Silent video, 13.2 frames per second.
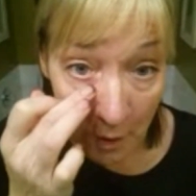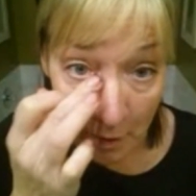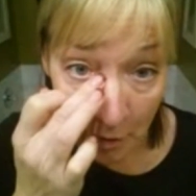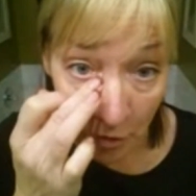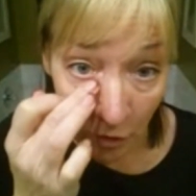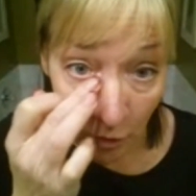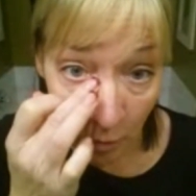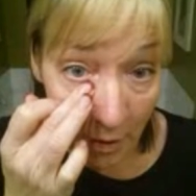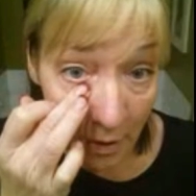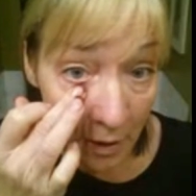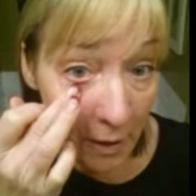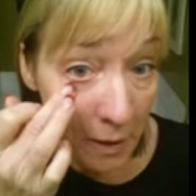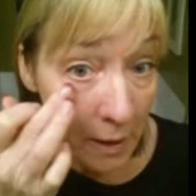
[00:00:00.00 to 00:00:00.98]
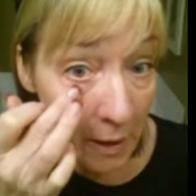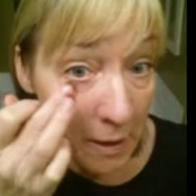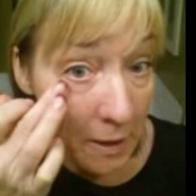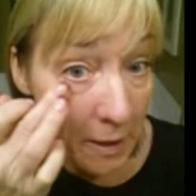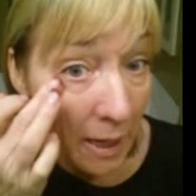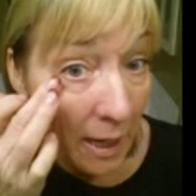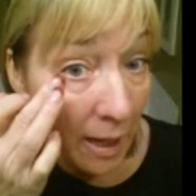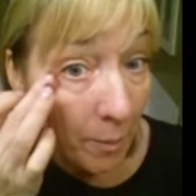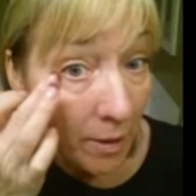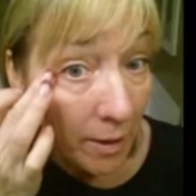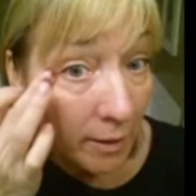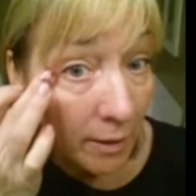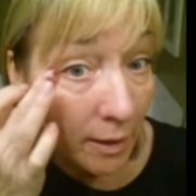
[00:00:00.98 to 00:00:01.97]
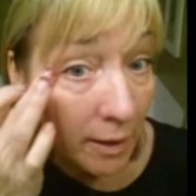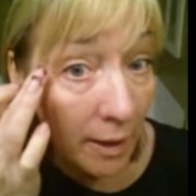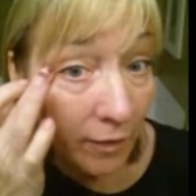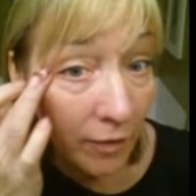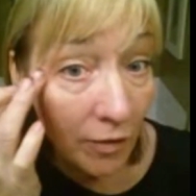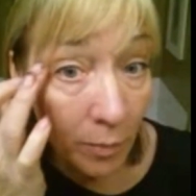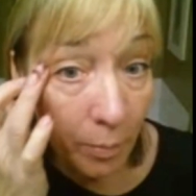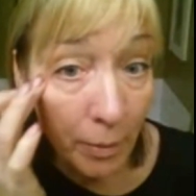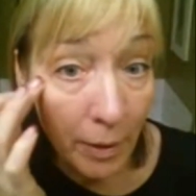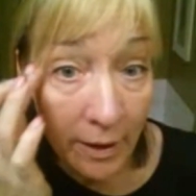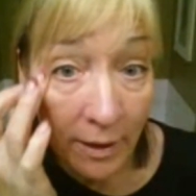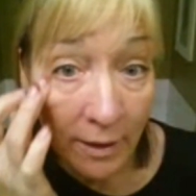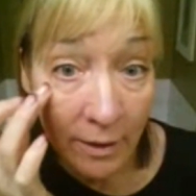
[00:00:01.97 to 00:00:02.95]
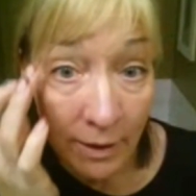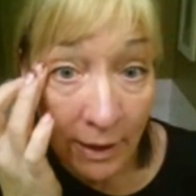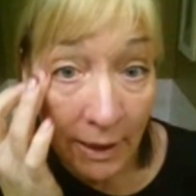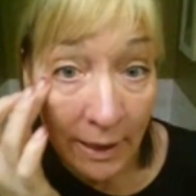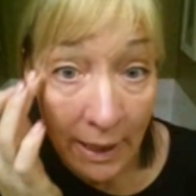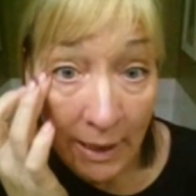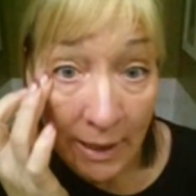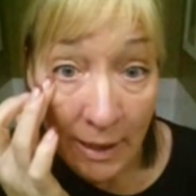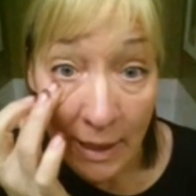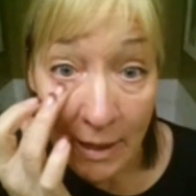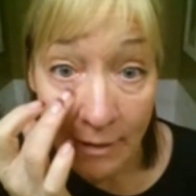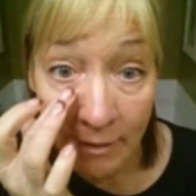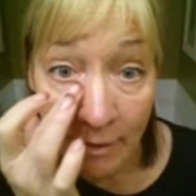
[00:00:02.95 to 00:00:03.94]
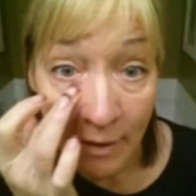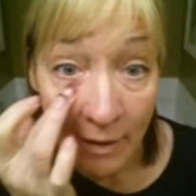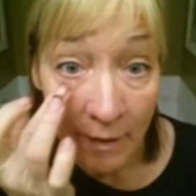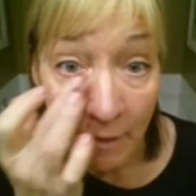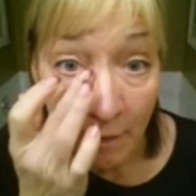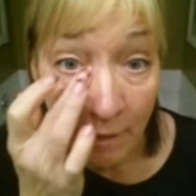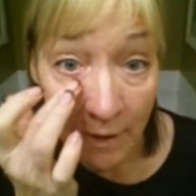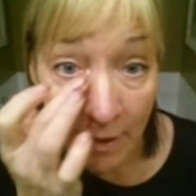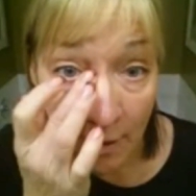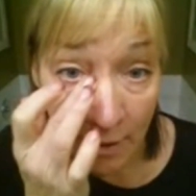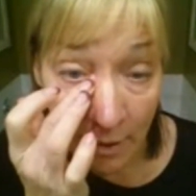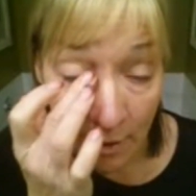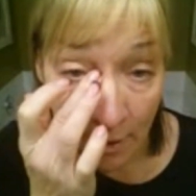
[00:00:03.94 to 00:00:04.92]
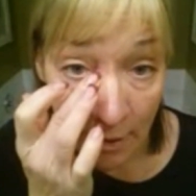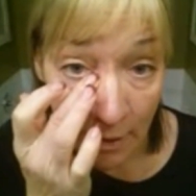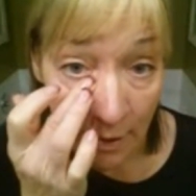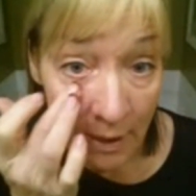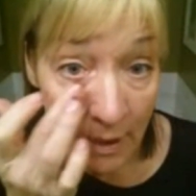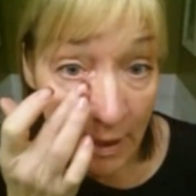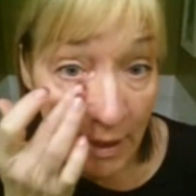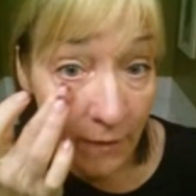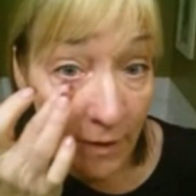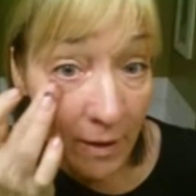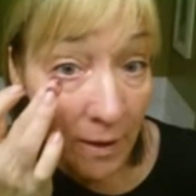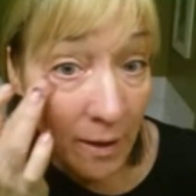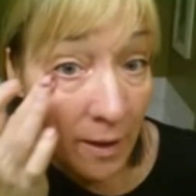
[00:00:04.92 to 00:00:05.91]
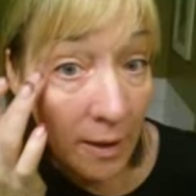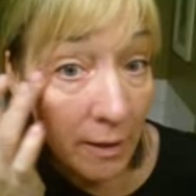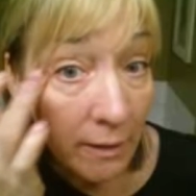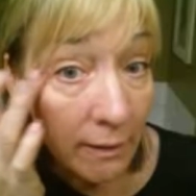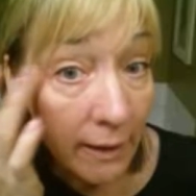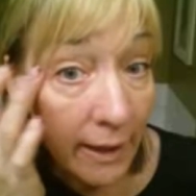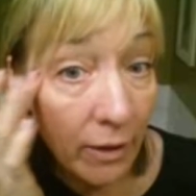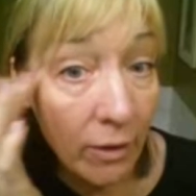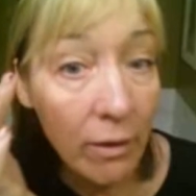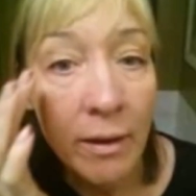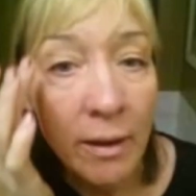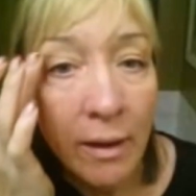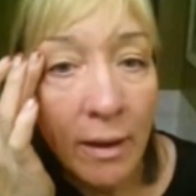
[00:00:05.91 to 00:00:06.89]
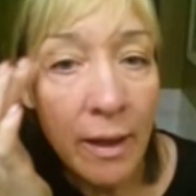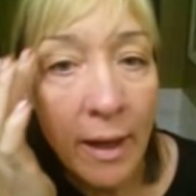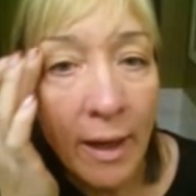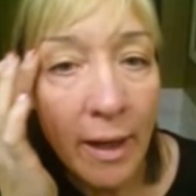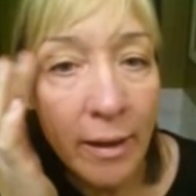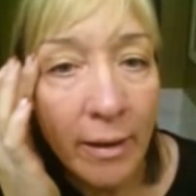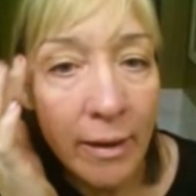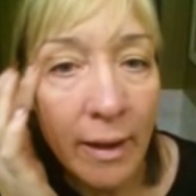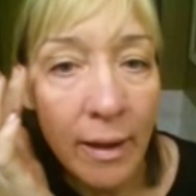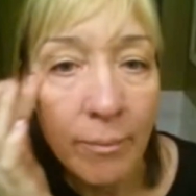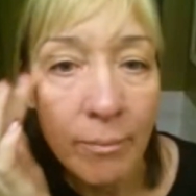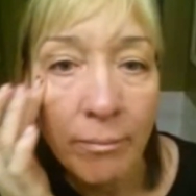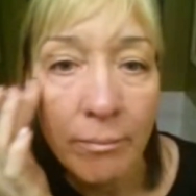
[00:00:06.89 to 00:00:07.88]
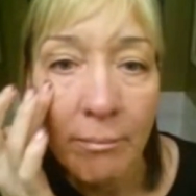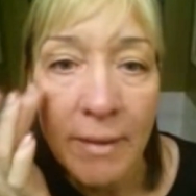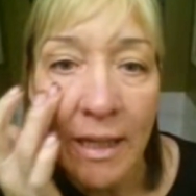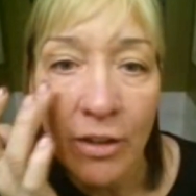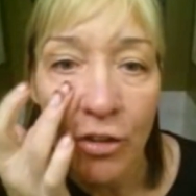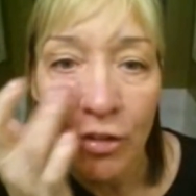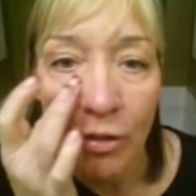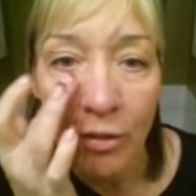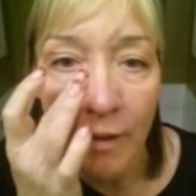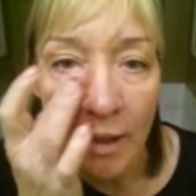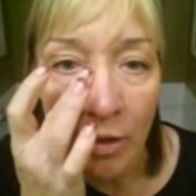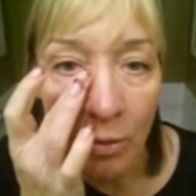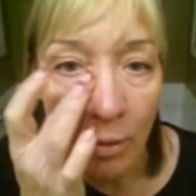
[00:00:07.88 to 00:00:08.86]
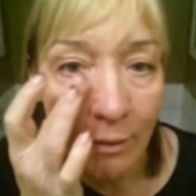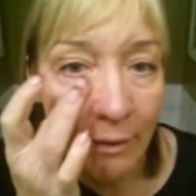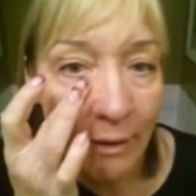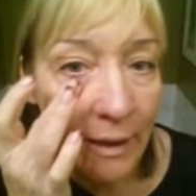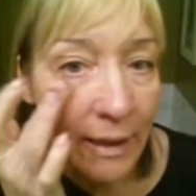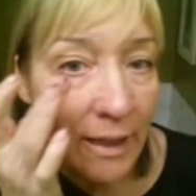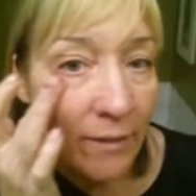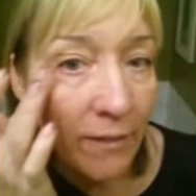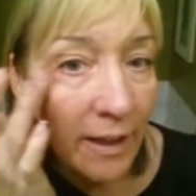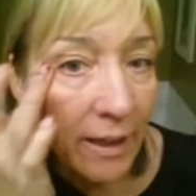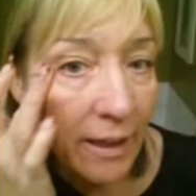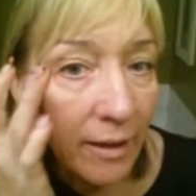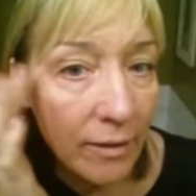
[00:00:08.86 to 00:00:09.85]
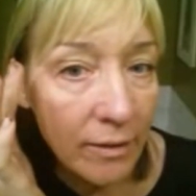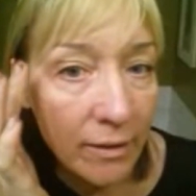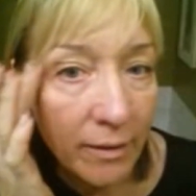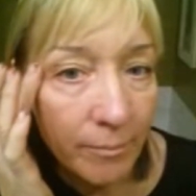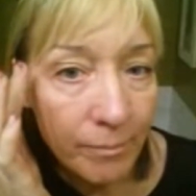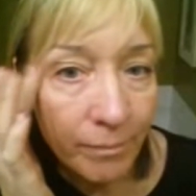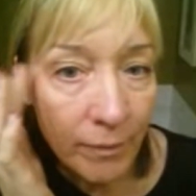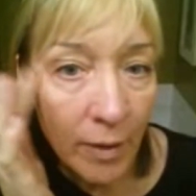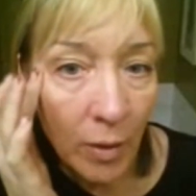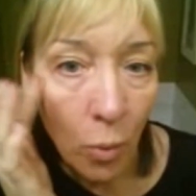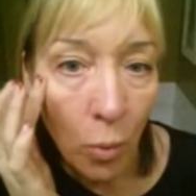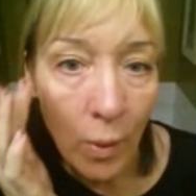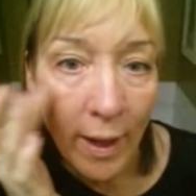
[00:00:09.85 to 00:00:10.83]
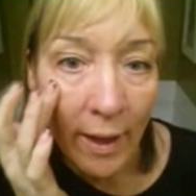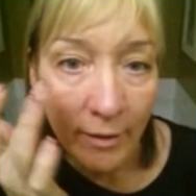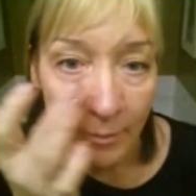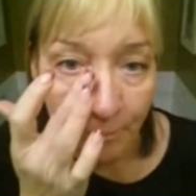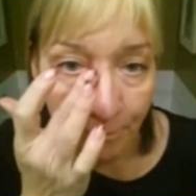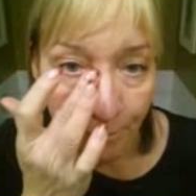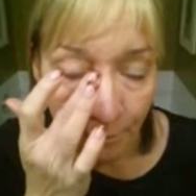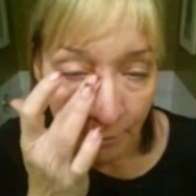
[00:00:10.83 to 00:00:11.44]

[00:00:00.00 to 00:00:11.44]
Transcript: And you just wanna dab it and spread it to get a nice, thin, even layer, and make sure that you are leaving it wet,